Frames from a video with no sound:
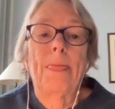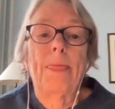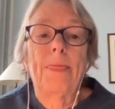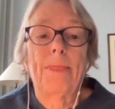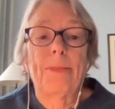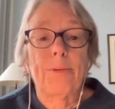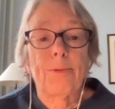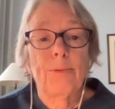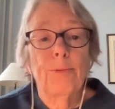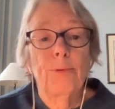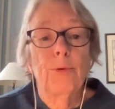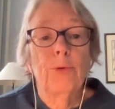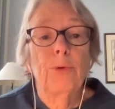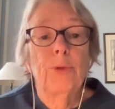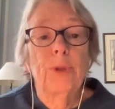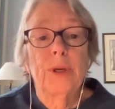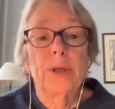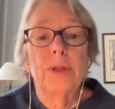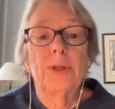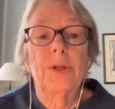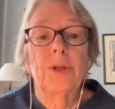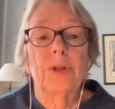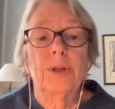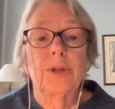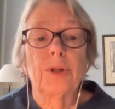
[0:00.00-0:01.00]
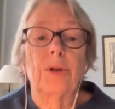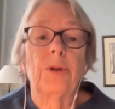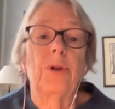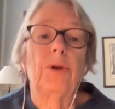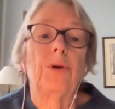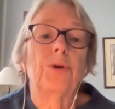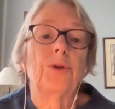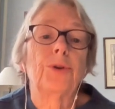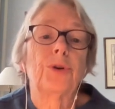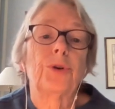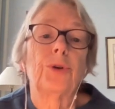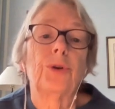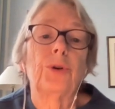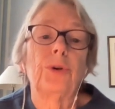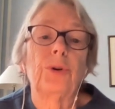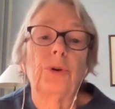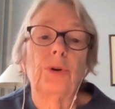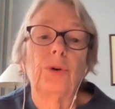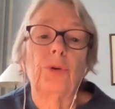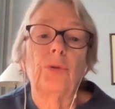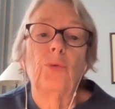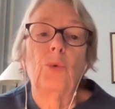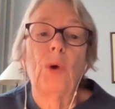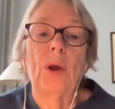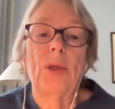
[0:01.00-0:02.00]
through this
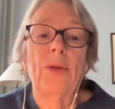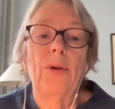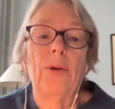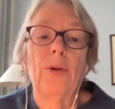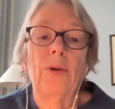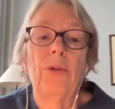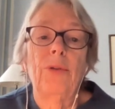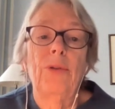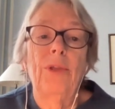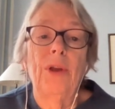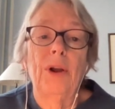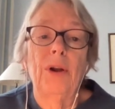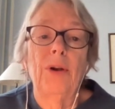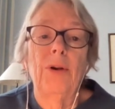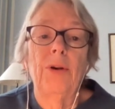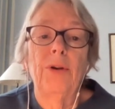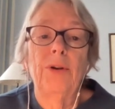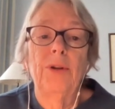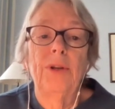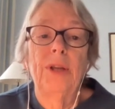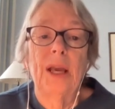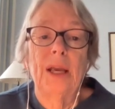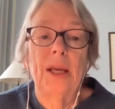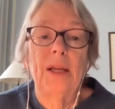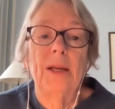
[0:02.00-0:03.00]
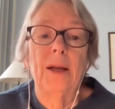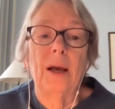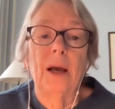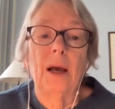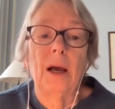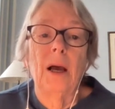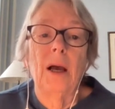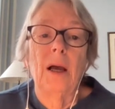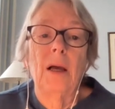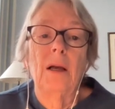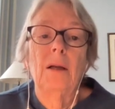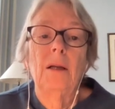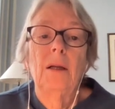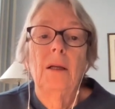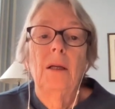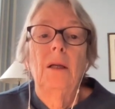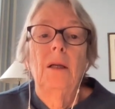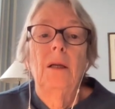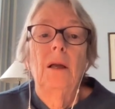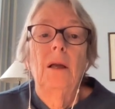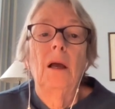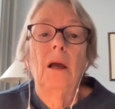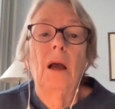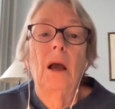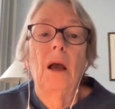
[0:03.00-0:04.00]
disclosure whether their data
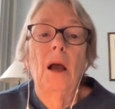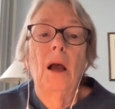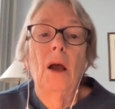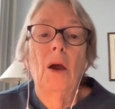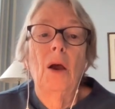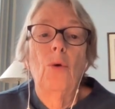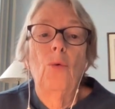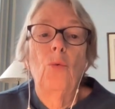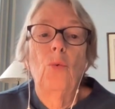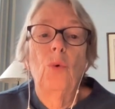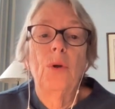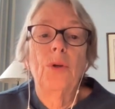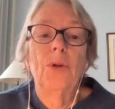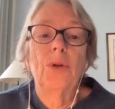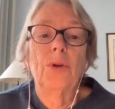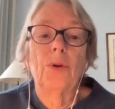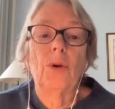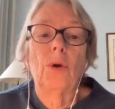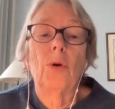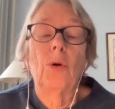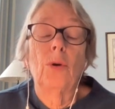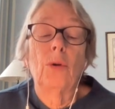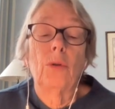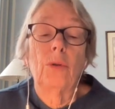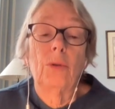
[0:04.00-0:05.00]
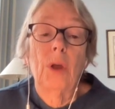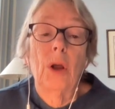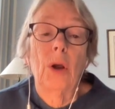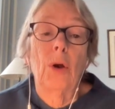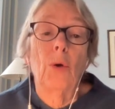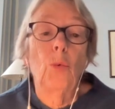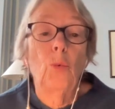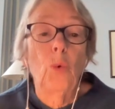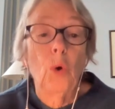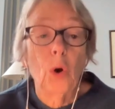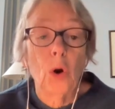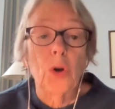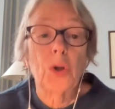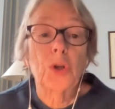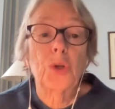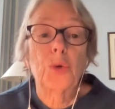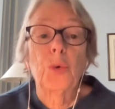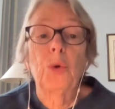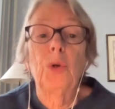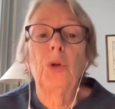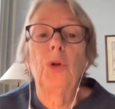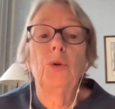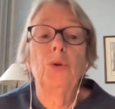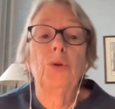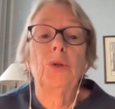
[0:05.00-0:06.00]
was their works
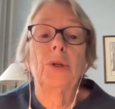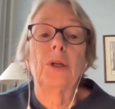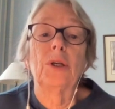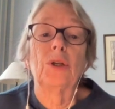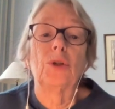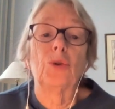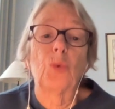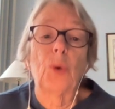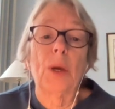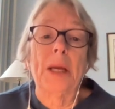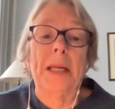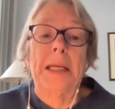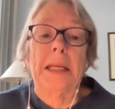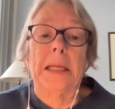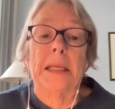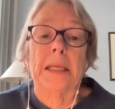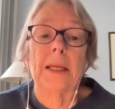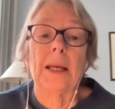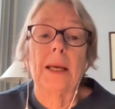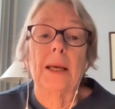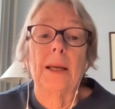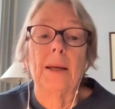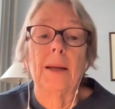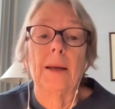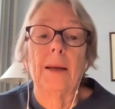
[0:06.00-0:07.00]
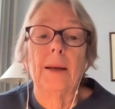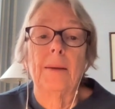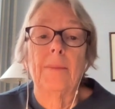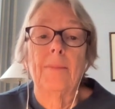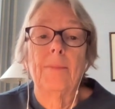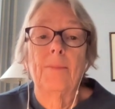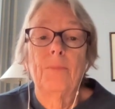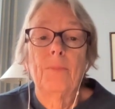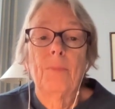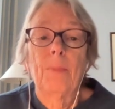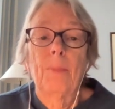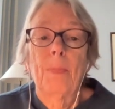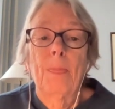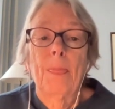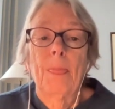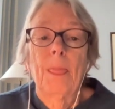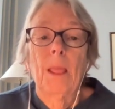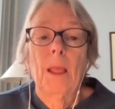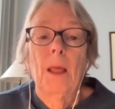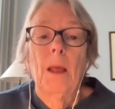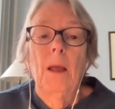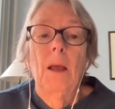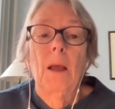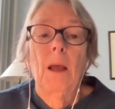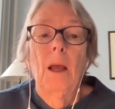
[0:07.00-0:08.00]
were used as training data.
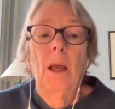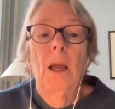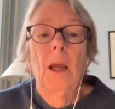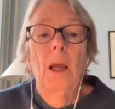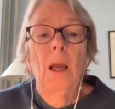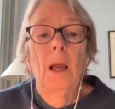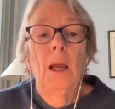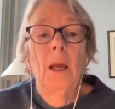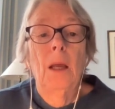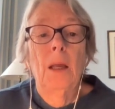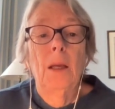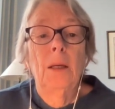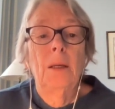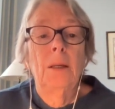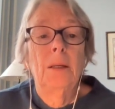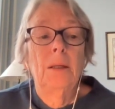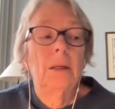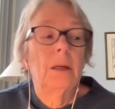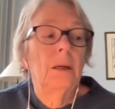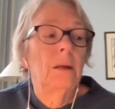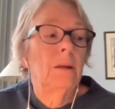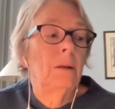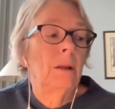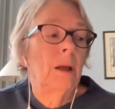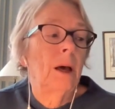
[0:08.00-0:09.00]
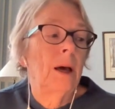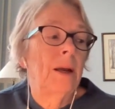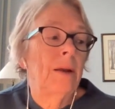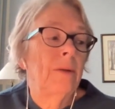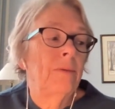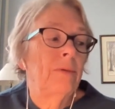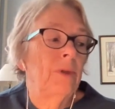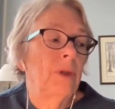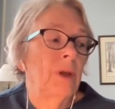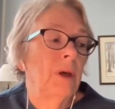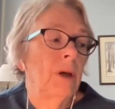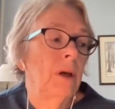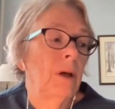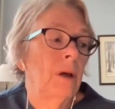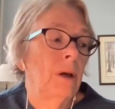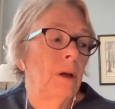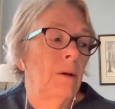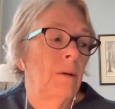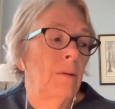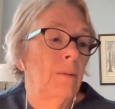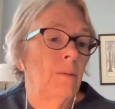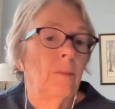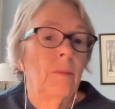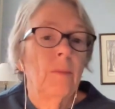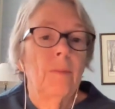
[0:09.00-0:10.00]
And a lot of
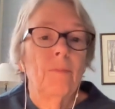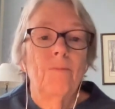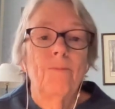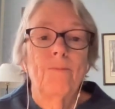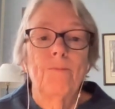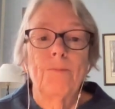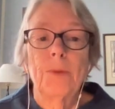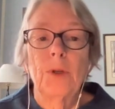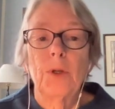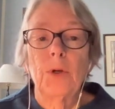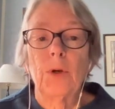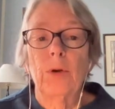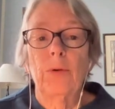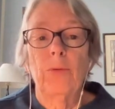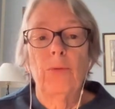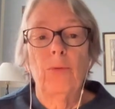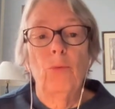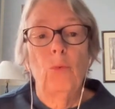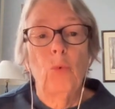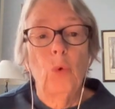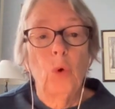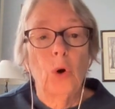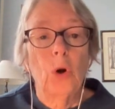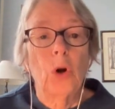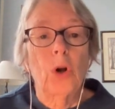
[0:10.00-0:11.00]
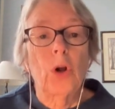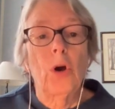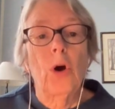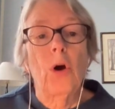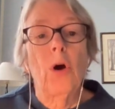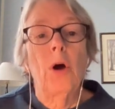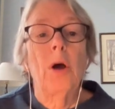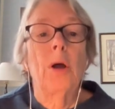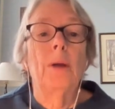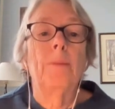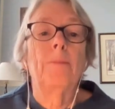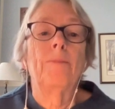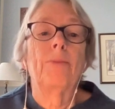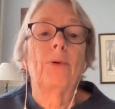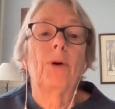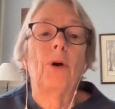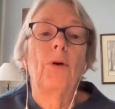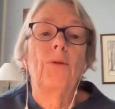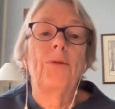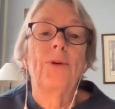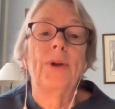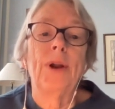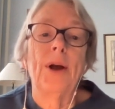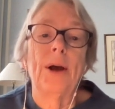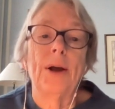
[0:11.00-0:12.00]
the sort of work on
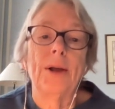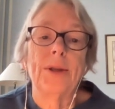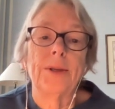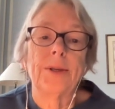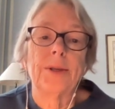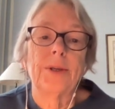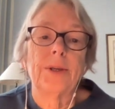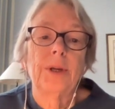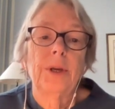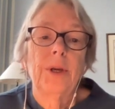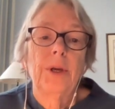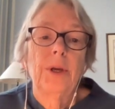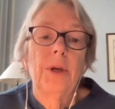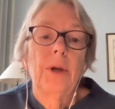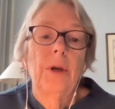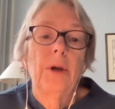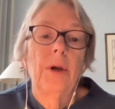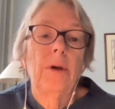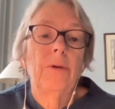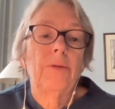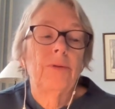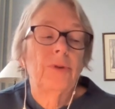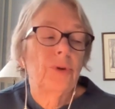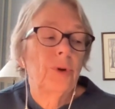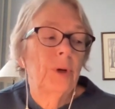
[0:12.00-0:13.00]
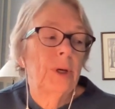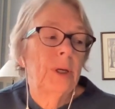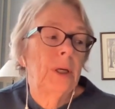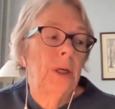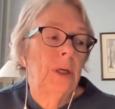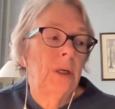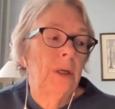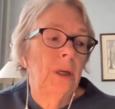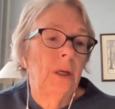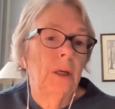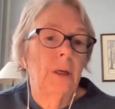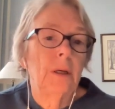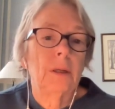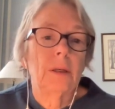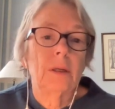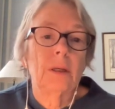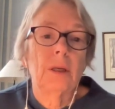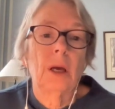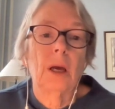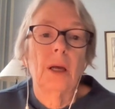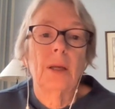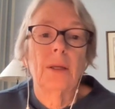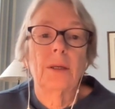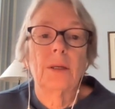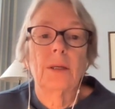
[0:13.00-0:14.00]
provenance of training data
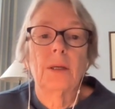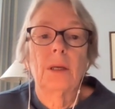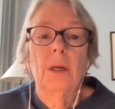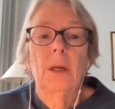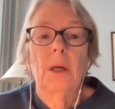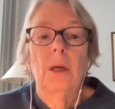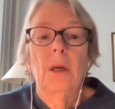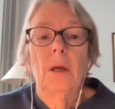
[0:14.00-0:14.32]
sets